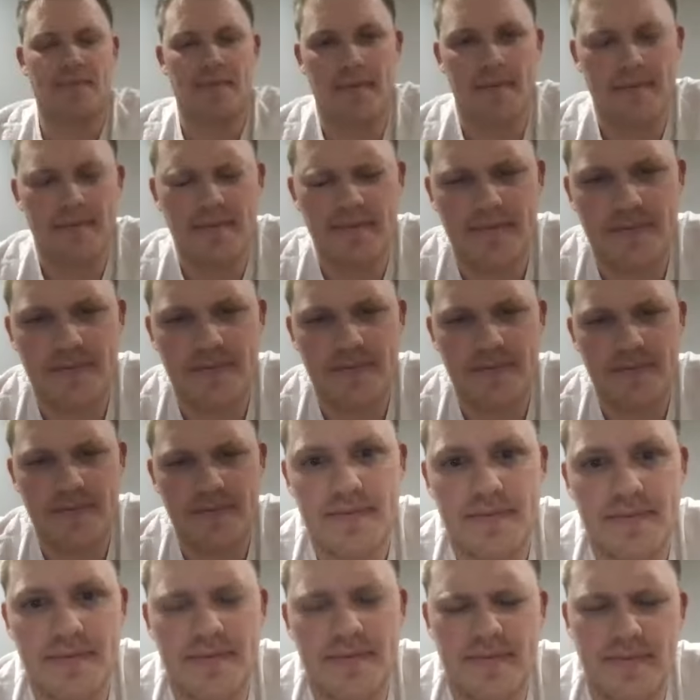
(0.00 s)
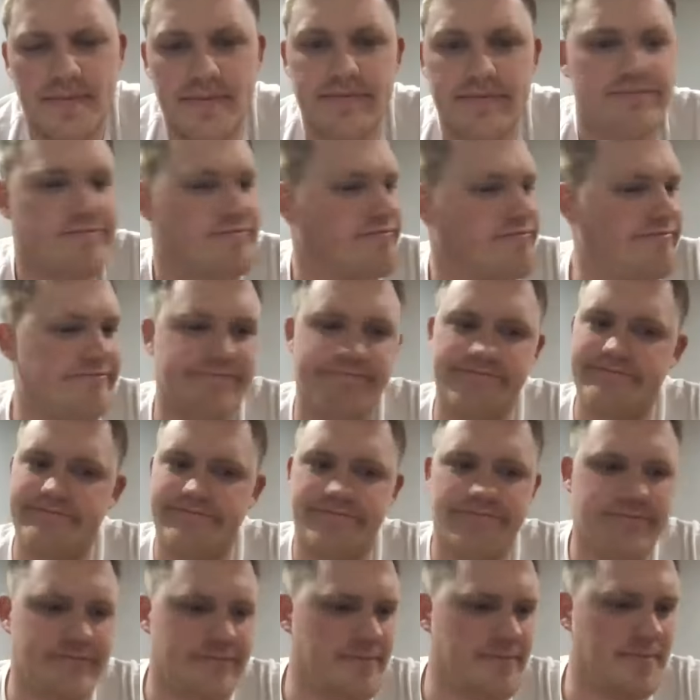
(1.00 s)
at home. Because
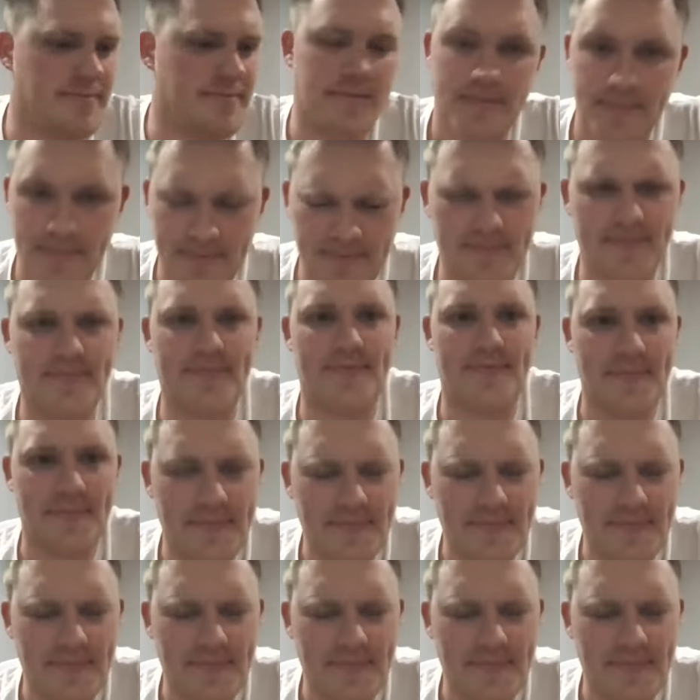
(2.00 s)
like, if you're